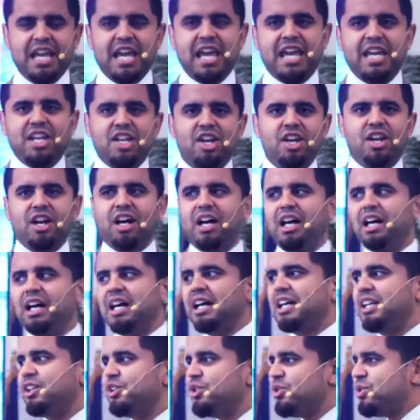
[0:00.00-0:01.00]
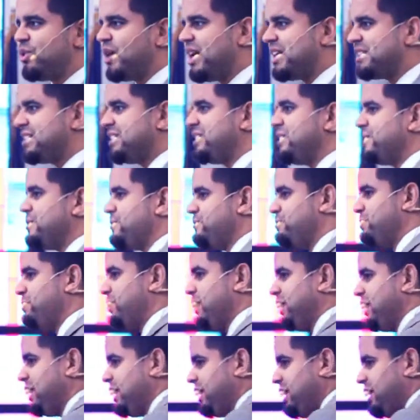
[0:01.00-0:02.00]
A God who has the
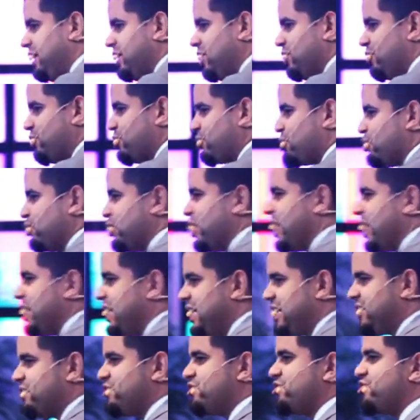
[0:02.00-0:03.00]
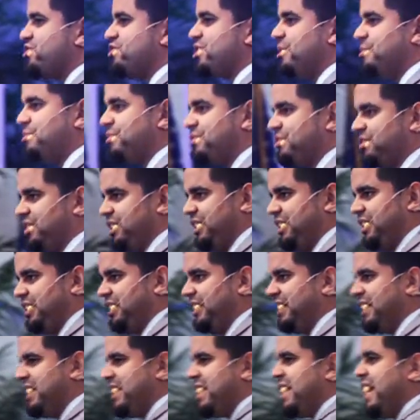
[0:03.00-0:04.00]
ability of creating
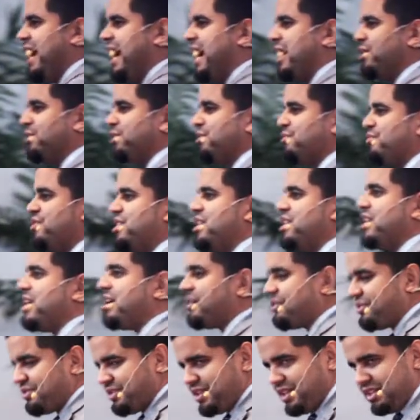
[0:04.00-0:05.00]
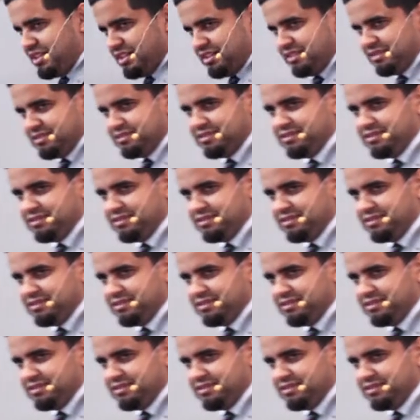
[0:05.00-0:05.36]
something out of nothing.